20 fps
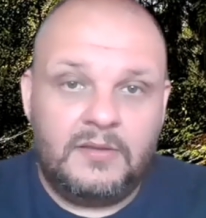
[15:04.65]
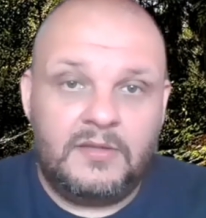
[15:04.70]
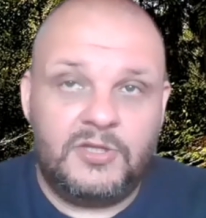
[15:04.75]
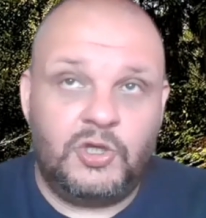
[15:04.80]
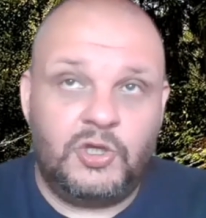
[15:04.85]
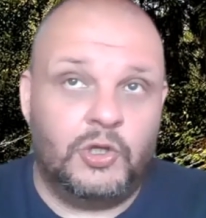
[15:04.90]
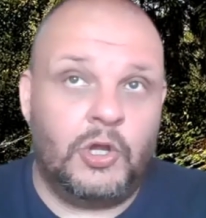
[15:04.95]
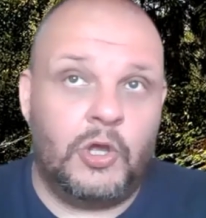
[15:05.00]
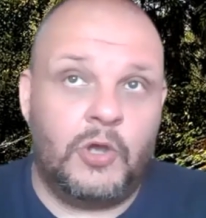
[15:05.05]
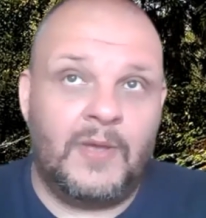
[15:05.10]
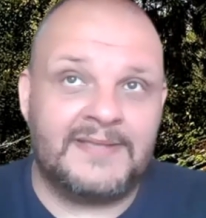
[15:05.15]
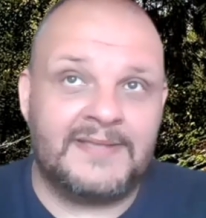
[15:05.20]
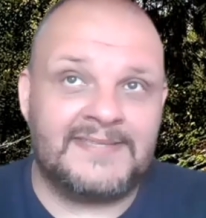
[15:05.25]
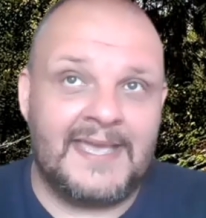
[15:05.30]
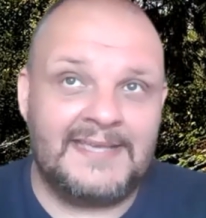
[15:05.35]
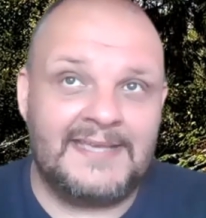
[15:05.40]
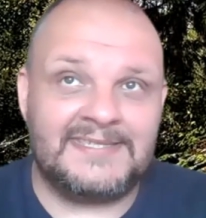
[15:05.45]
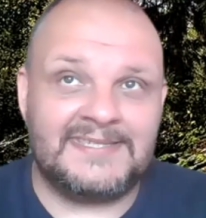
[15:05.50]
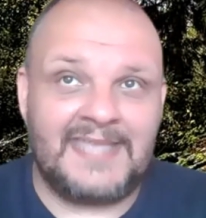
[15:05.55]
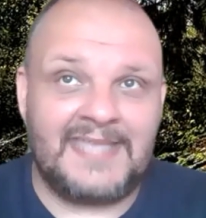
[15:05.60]
you know, as
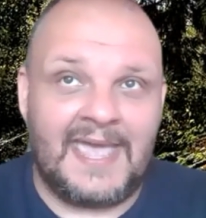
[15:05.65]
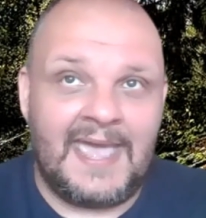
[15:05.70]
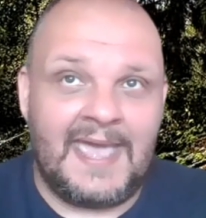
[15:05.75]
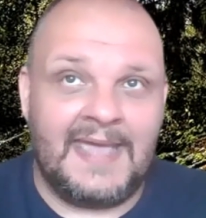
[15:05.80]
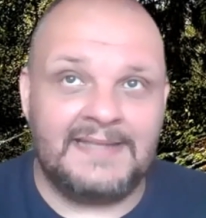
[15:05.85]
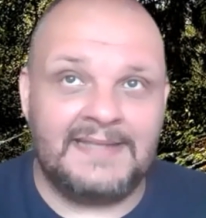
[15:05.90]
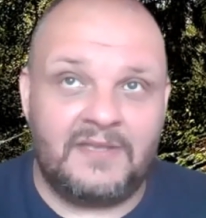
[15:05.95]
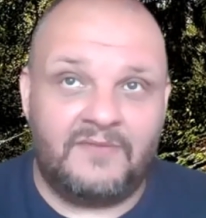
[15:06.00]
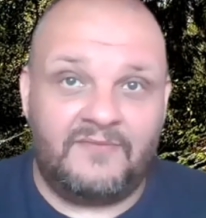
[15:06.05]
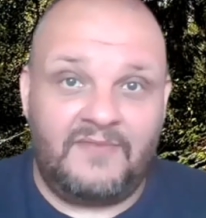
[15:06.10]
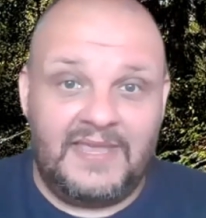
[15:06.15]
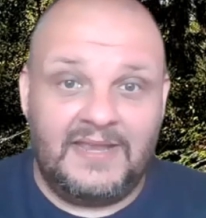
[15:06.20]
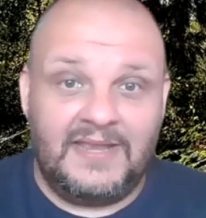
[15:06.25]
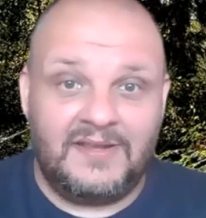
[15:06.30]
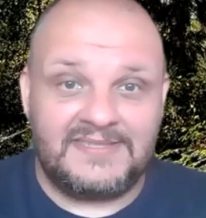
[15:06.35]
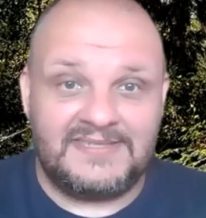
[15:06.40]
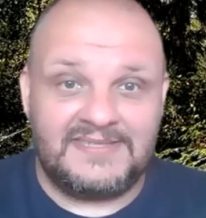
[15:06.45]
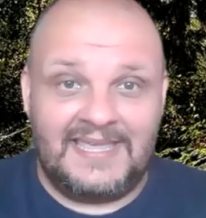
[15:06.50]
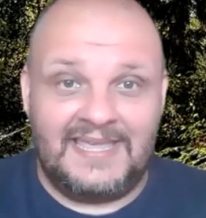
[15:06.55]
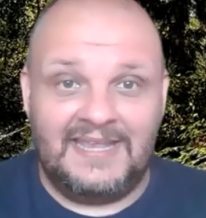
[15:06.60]
I said,
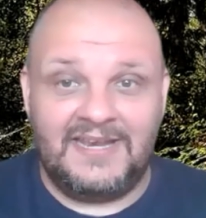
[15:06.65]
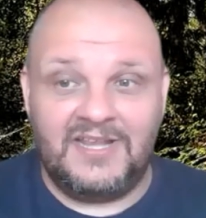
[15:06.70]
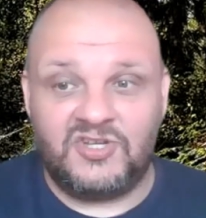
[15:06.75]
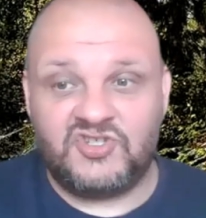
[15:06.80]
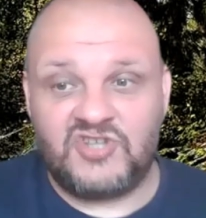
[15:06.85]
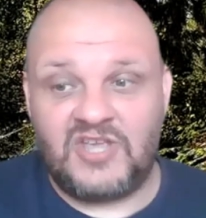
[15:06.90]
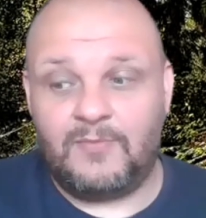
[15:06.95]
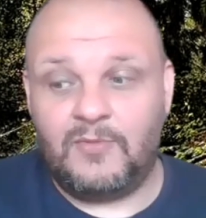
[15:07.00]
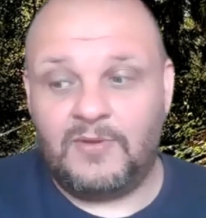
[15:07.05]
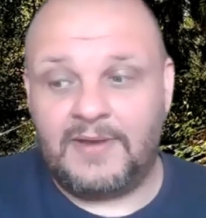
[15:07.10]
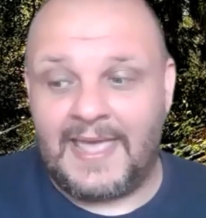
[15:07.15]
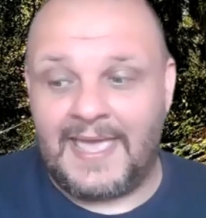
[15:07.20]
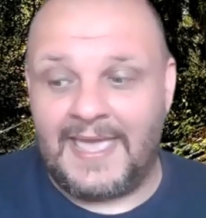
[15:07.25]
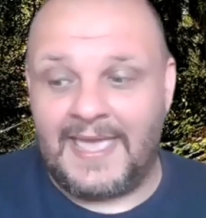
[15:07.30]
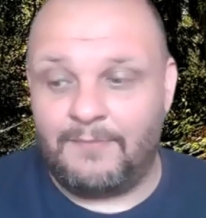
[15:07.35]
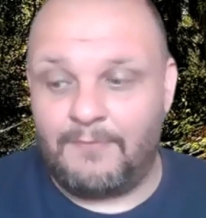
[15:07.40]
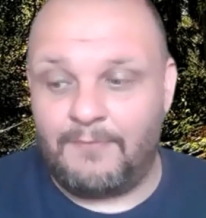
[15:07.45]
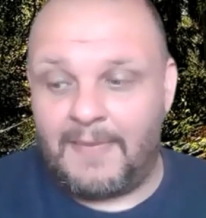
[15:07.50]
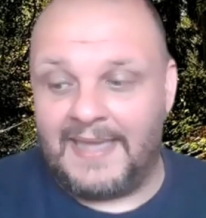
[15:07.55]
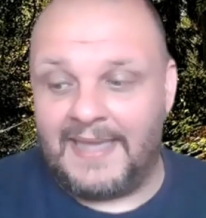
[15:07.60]
Venus in
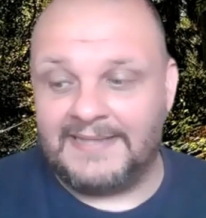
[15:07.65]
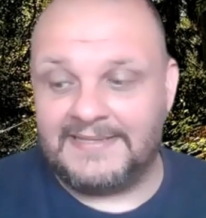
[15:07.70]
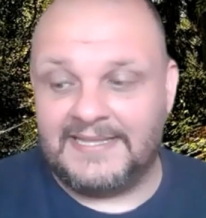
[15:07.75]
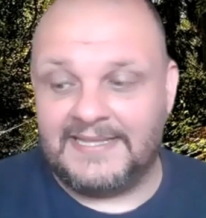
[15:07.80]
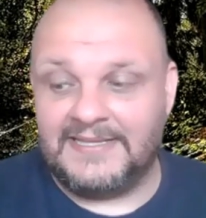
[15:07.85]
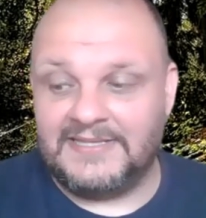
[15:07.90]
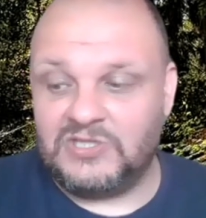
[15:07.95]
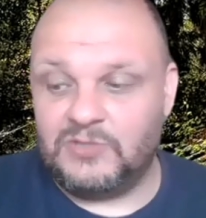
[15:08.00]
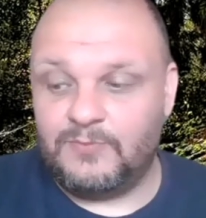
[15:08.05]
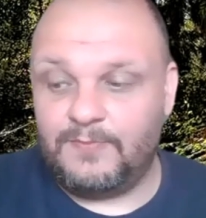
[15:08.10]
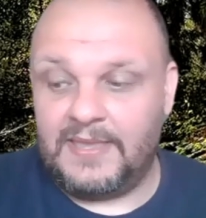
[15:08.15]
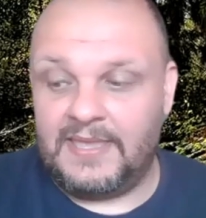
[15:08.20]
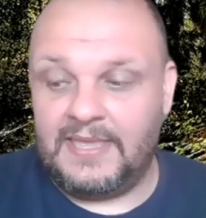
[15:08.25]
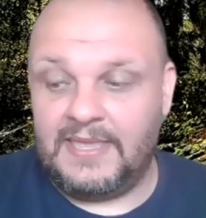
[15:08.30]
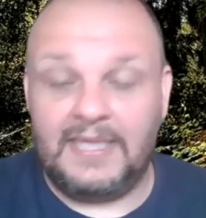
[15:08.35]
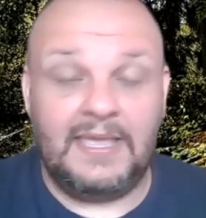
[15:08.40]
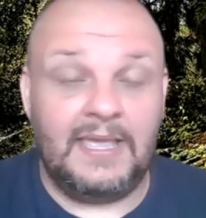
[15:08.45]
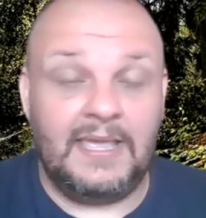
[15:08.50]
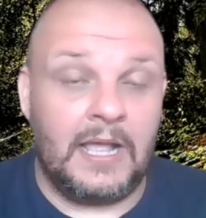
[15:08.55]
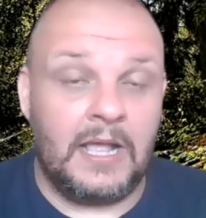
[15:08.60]
Gemini might tend to
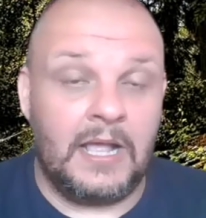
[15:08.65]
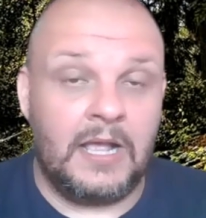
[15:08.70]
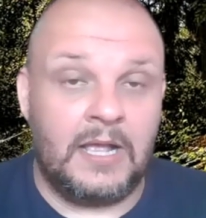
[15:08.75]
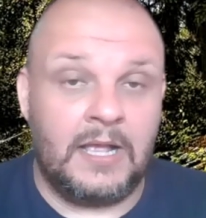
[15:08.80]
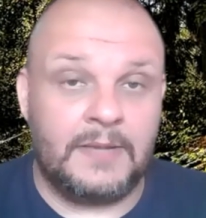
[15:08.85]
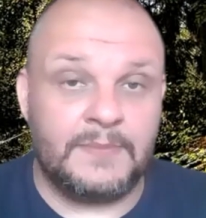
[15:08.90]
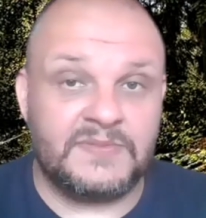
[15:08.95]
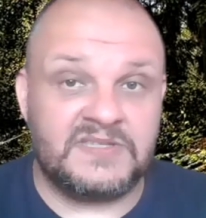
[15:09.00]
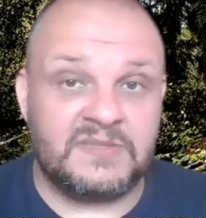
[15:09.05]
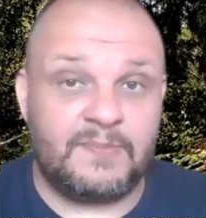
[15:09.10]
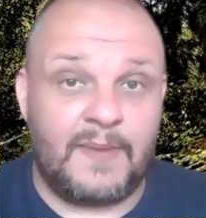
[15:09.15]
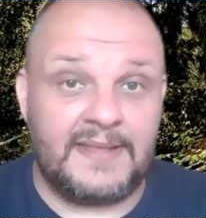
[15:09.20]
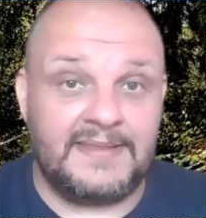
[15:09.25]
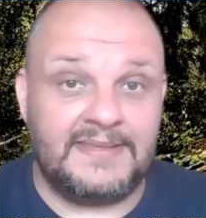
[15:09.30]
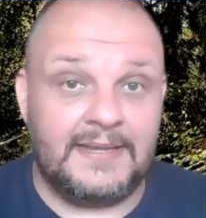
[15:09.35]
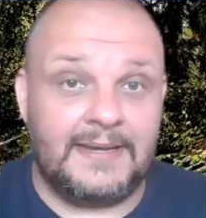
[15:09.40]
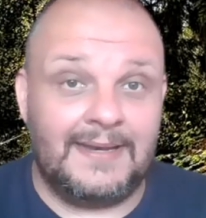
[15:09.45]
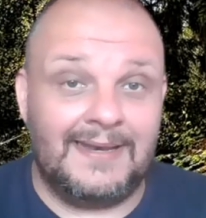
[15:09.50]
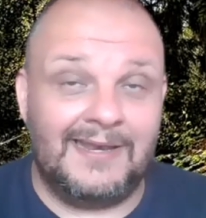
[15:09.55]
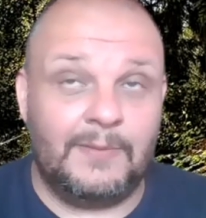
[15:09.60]
be um,
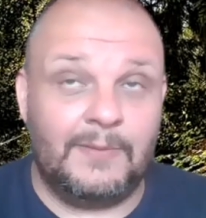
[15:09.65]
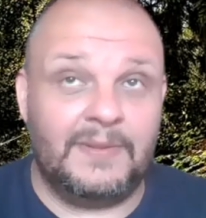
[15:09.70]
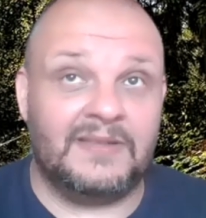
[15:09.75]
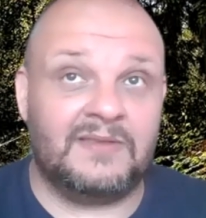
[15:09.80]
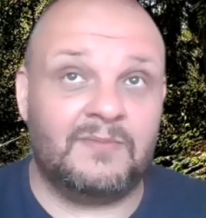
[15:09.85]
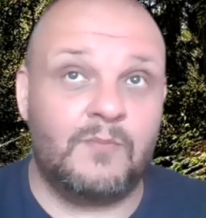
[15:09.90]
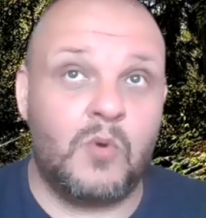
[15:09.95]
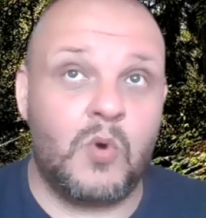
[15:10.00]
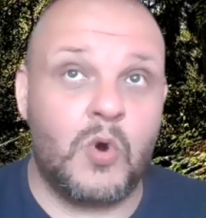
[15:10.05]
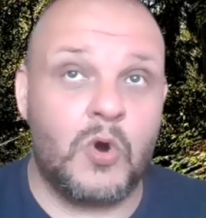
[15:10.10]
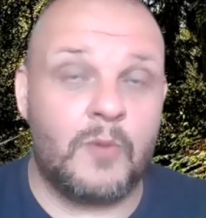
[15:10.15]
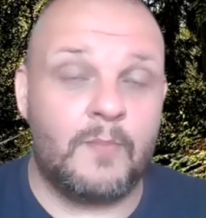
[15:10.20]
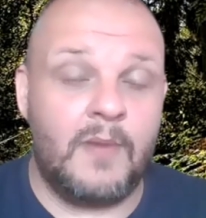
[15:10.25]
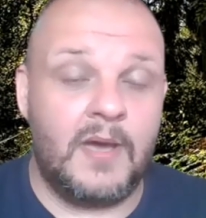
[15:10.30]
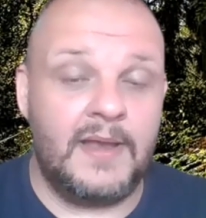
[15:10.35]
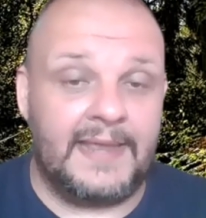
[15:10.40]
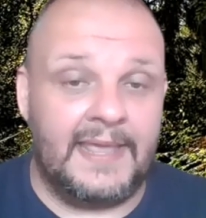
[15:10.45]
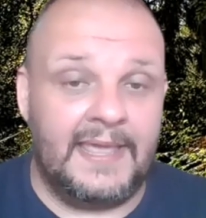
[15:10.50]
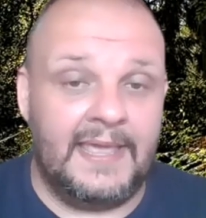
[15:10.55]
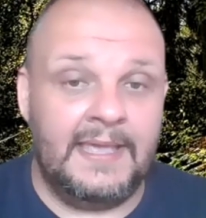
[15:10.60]
spending a little bit more
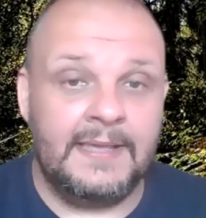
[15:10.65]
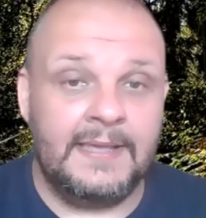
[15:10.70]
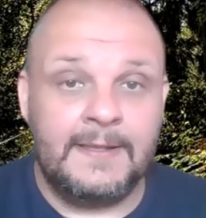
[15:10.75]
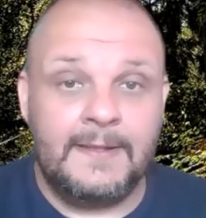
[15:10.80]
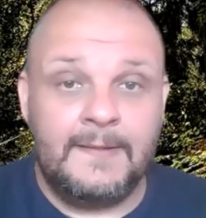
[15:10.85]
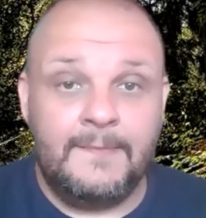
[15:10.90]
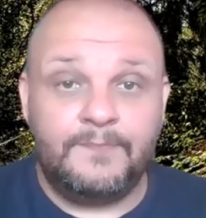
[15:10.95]
money